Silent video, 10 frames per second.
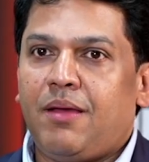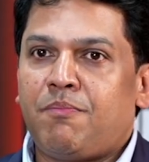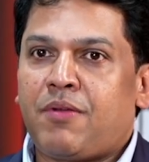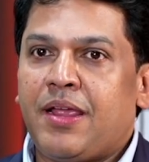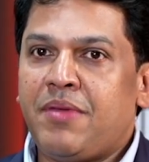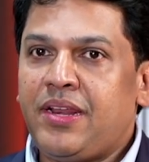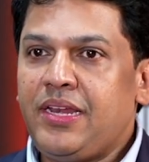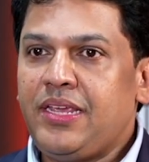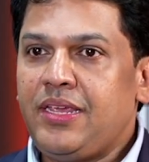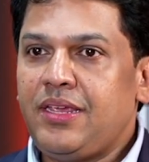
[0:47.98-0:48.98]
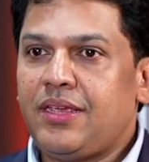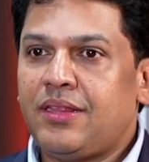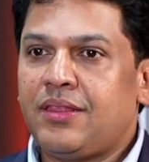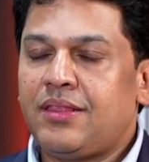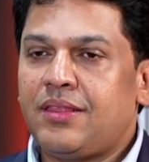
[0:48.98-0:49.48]
Primarily,
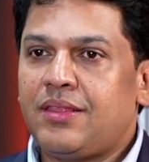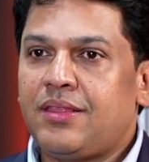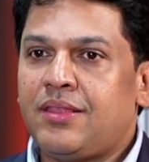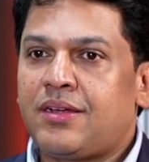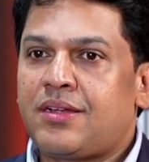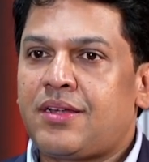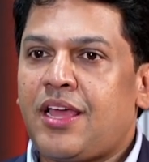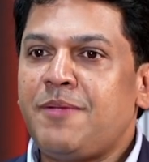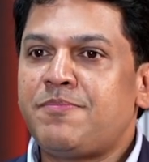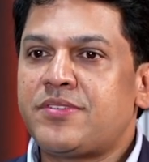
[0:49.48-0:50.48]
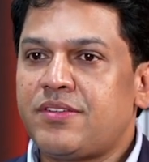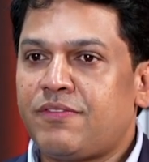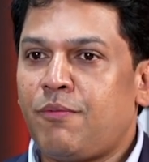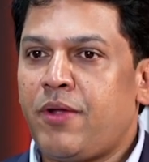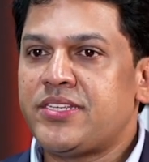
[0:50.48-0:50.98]
the types
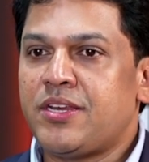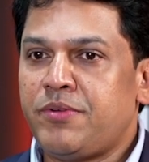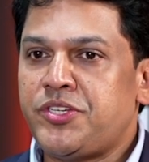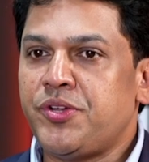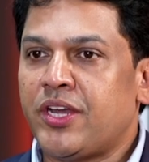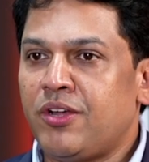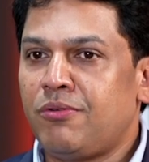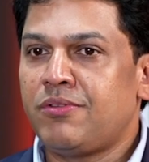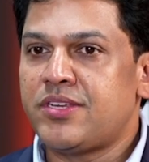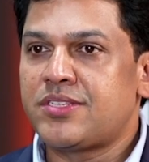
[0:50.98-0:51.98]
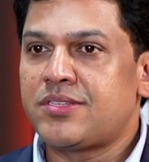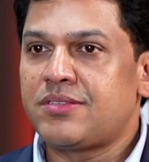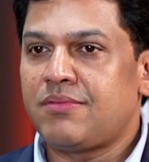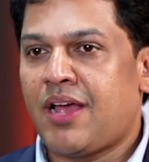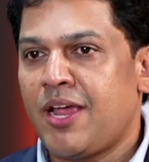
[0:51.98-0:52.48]
of ways in which you can do
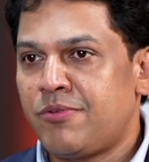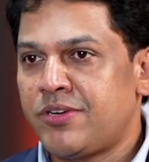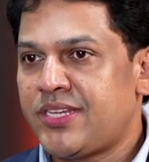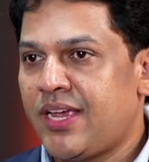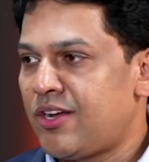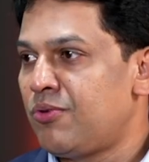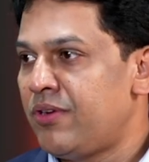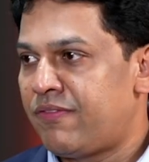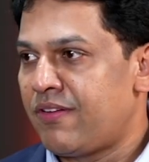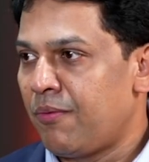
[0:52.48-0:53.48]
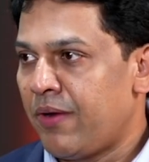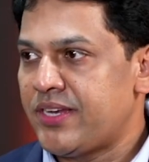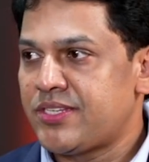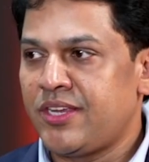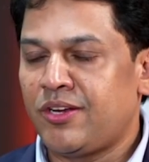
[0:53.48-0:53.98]
this, I would say, are two different
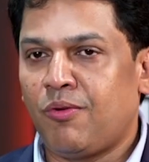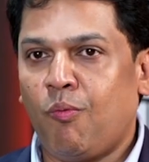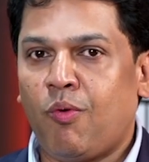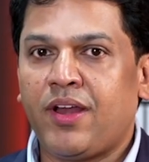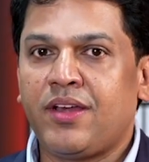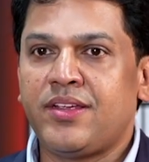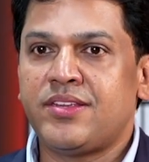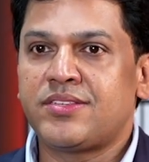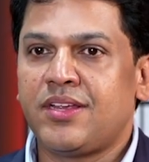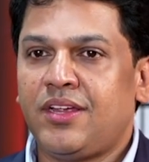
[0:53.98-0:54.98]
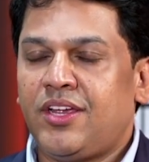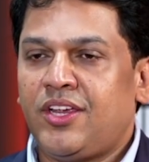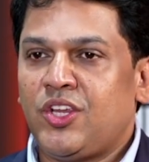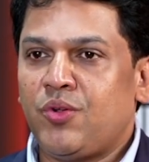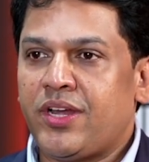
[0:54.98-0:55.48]
ways. You know, one is
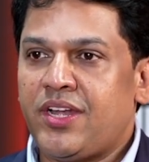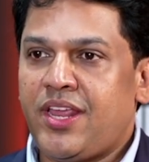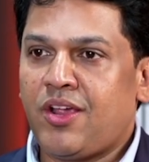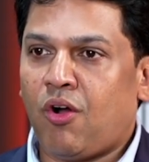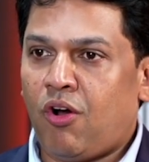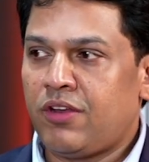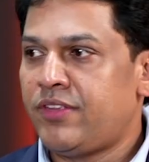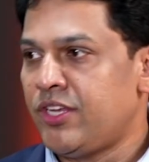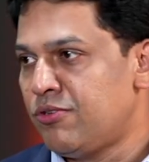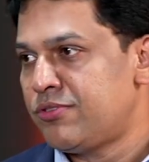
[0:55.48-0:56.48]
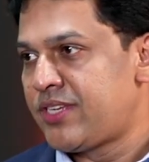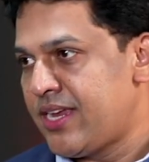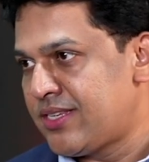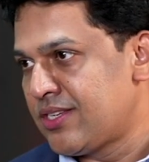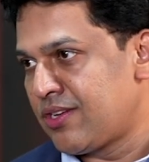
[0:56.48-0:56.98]
you can take all of the use
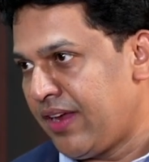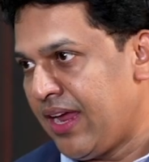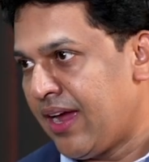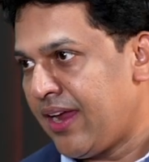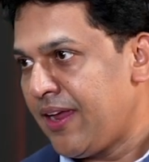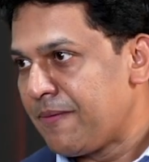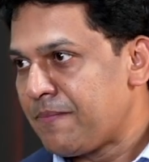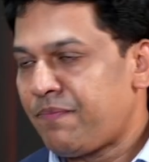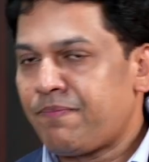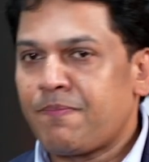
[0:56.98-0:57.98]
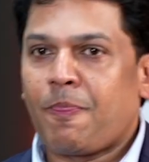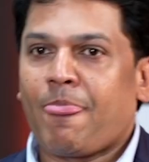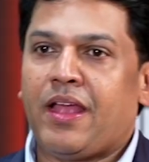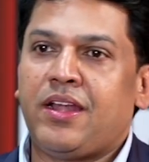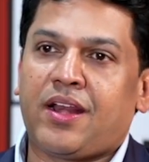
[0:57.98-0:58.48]
cases of AI
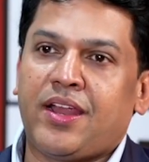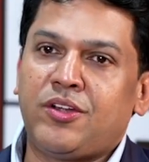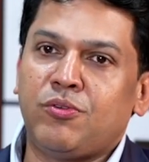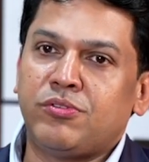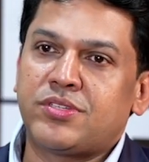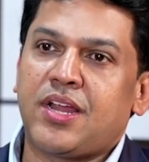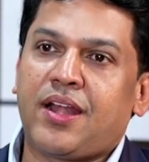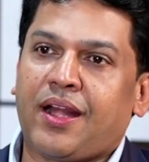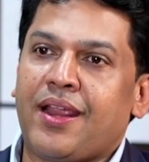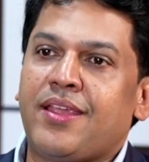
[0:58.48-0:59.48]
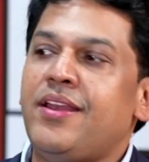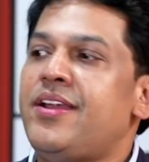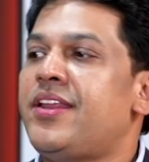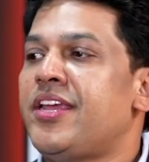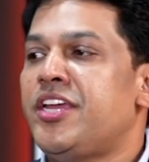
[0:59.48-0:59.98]
and try to start
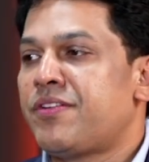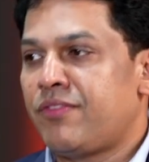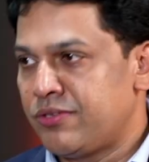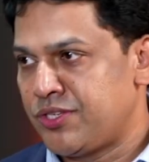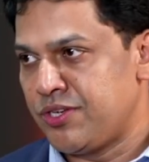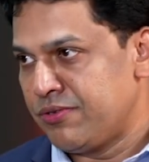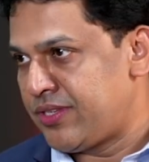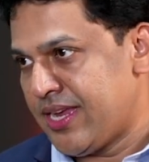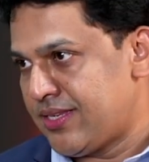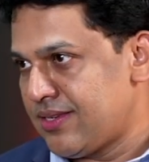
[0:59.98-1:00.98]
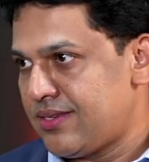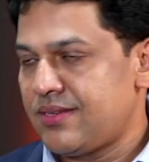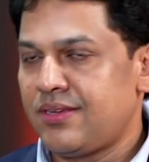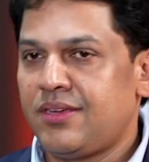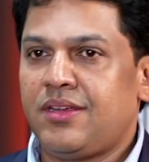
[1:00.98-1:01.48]
regulating each of those use cases.